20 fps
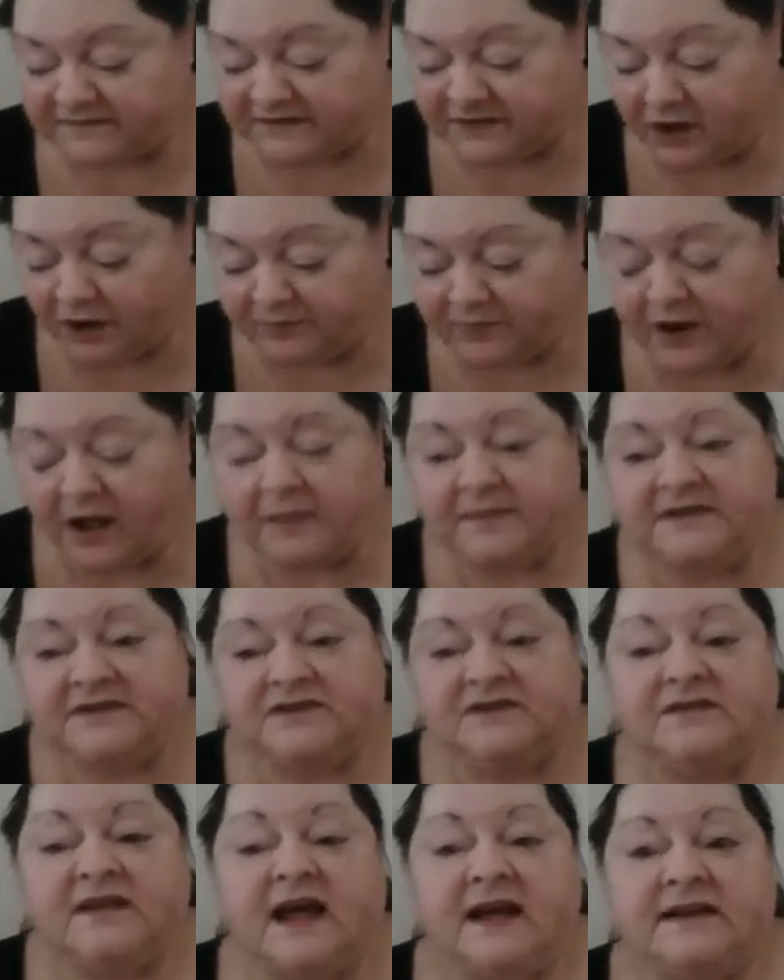So I'll probably
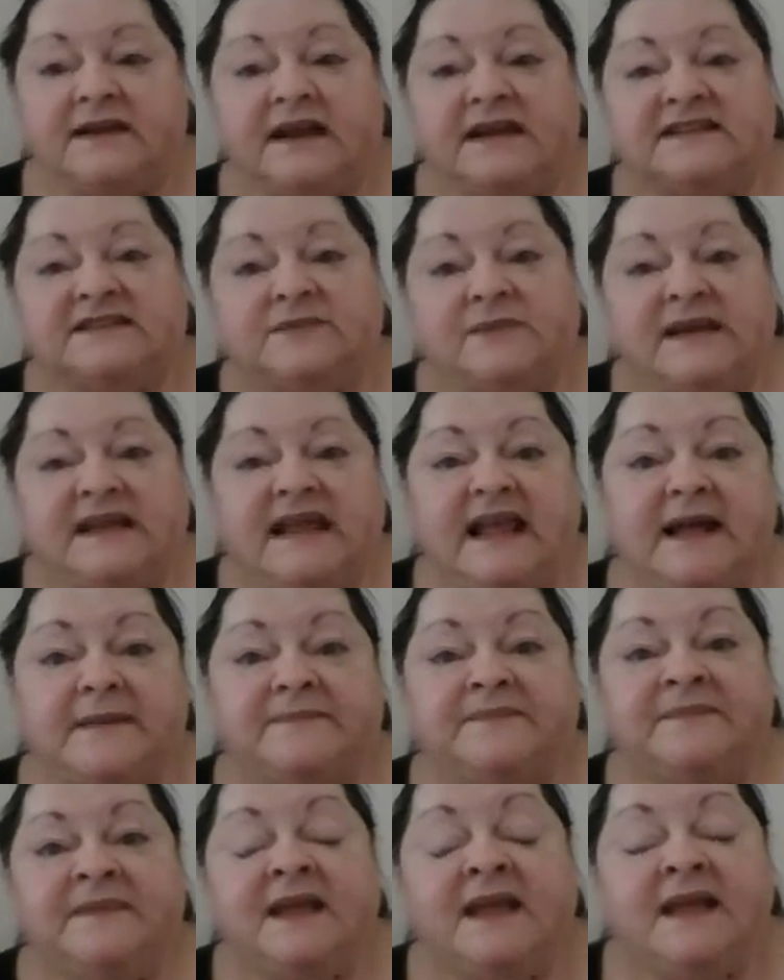do that next weekend.